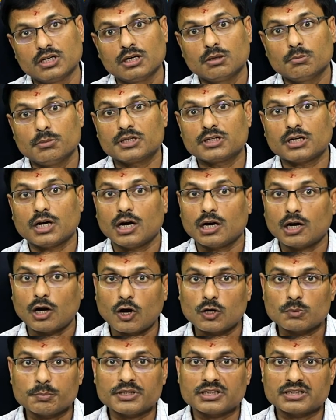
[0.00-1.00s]
But
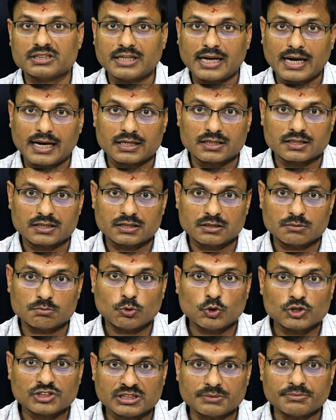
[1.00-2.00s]
along with that,
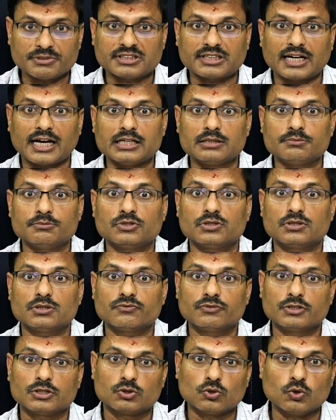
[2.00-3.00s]
most of the time
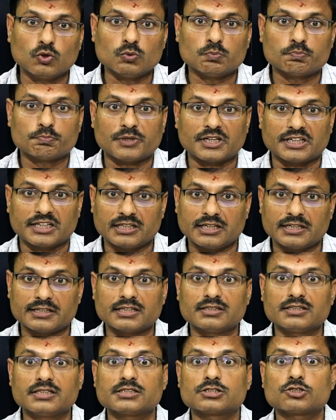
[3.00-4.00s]
we do patella
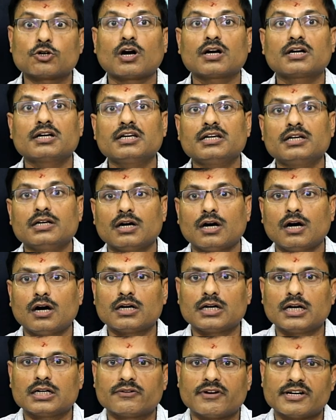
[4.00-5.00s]
tendon shortening or
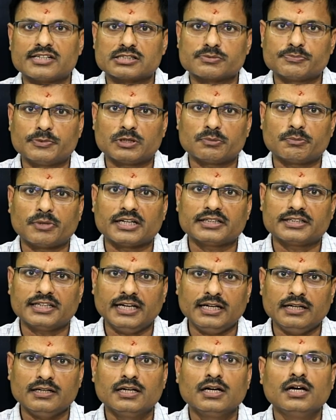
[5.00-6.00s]
advancement by
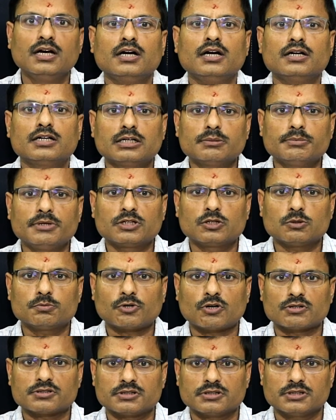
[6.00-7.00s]
the tibial
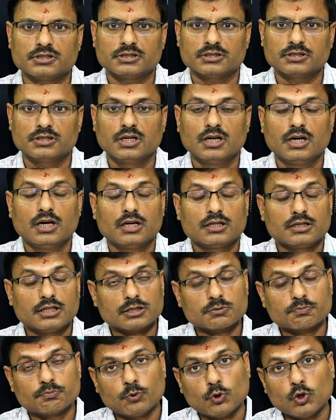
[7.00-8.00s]
tuberosity.
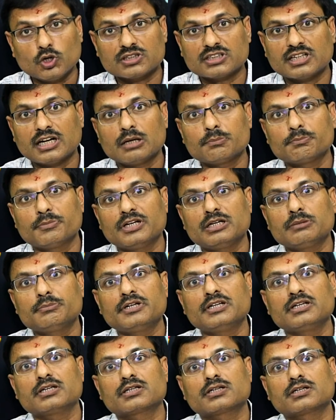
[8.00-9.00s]
That both have very
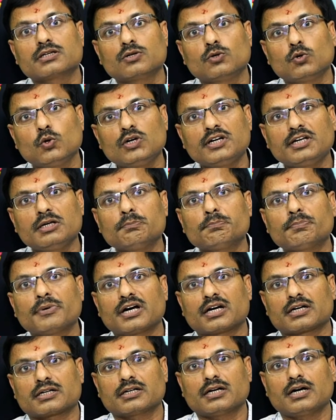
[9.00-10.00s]
good
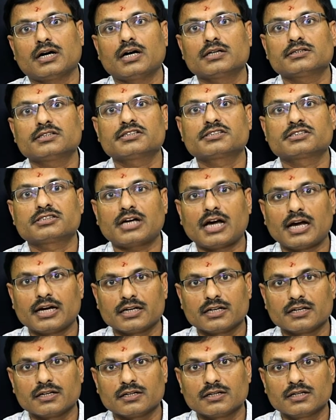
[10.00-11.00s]
impact on the
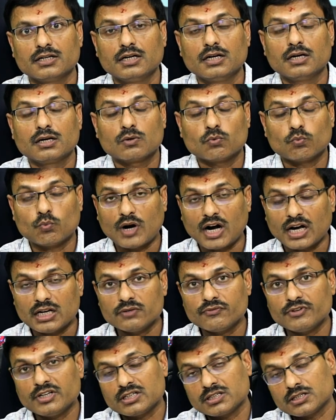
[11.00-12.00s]
child. Why
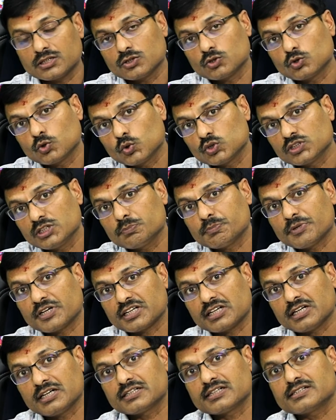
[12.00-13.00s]
we do the
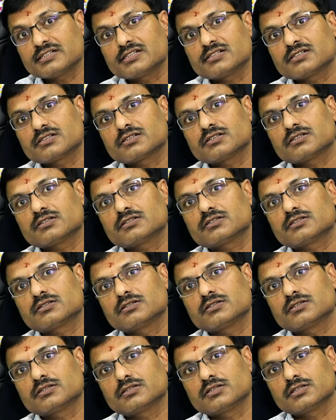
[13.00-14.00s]
patella tendon
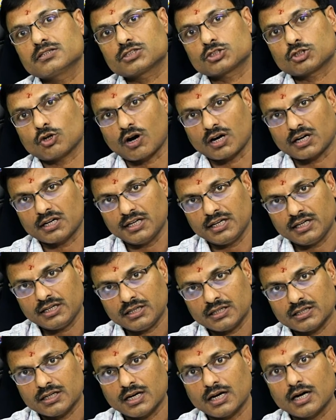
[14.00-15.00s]

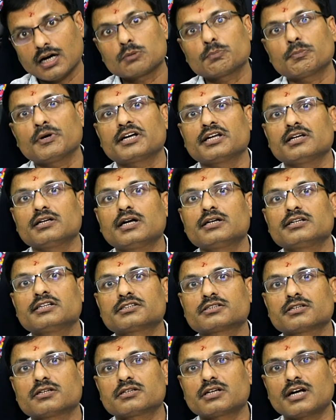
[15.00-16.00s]
shortening or patella
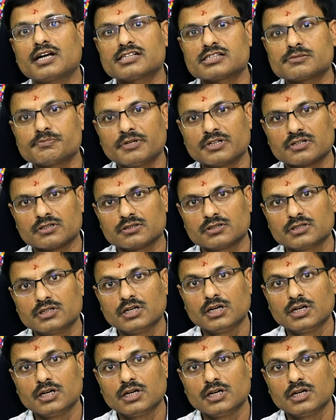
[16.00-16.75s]
distal transfer?